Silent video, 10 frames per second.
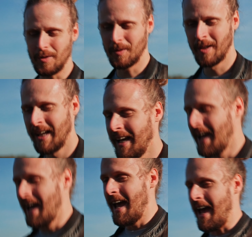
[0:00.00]
do.
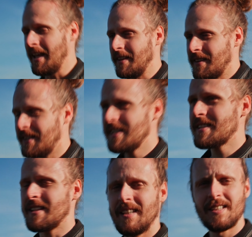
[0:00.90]
And
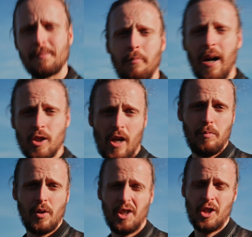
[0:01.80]
this is much
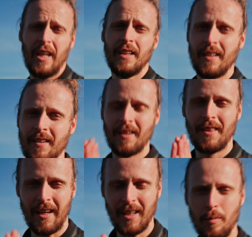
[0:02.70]

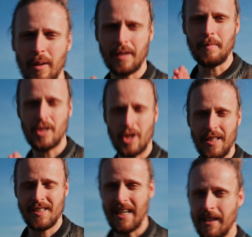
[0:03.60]
appreciated. Thank you,
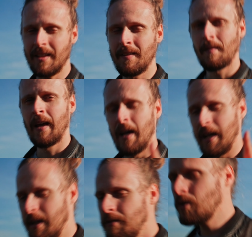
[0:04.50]
Blackmagic Design.
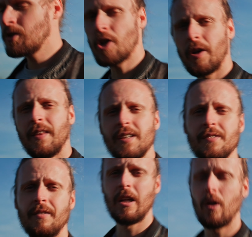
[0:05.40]
If you enjoyed
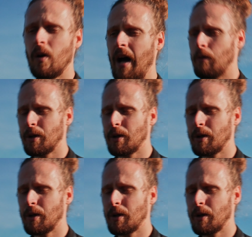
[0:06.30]
this video, I